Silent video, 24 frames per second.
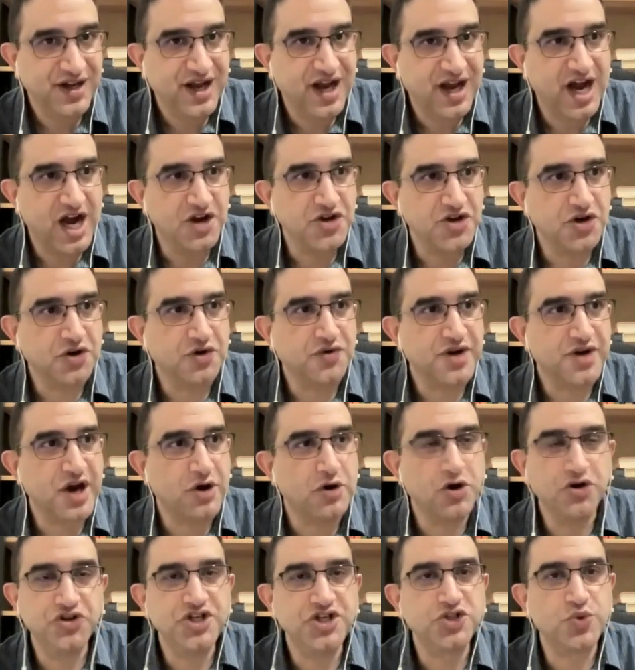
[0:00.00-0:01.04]

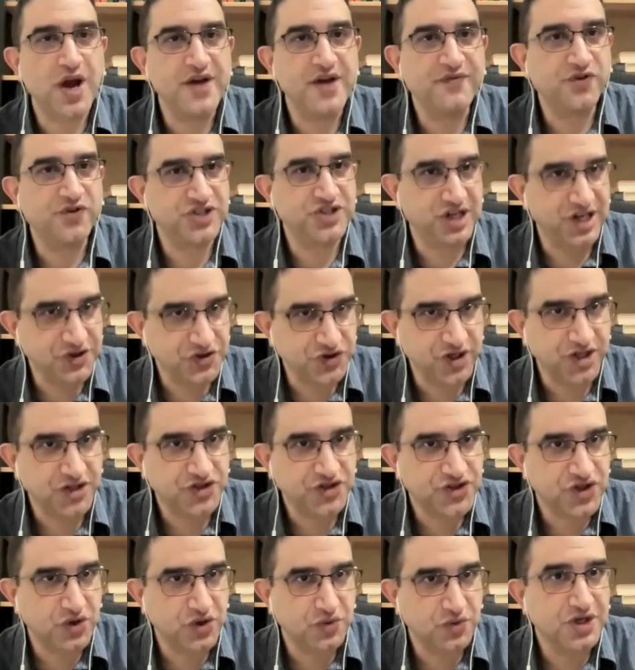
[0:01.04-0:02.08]
Naoroji's wife was illiterate,
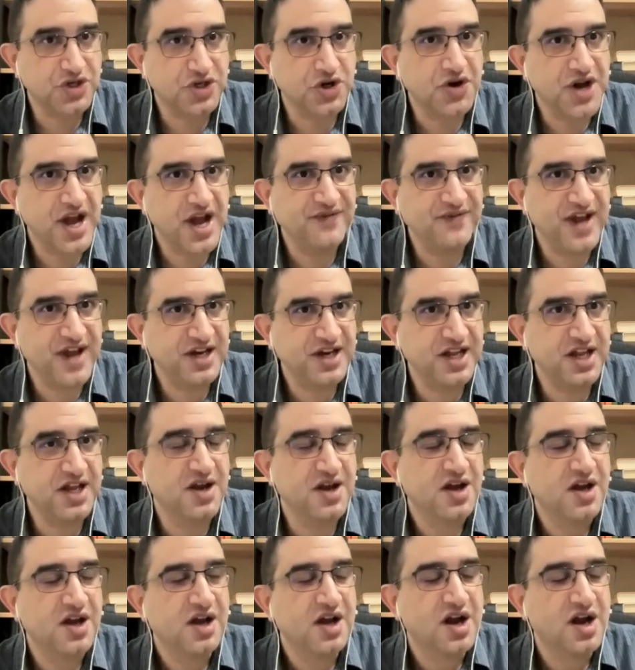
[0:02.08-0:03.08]
so we don't have any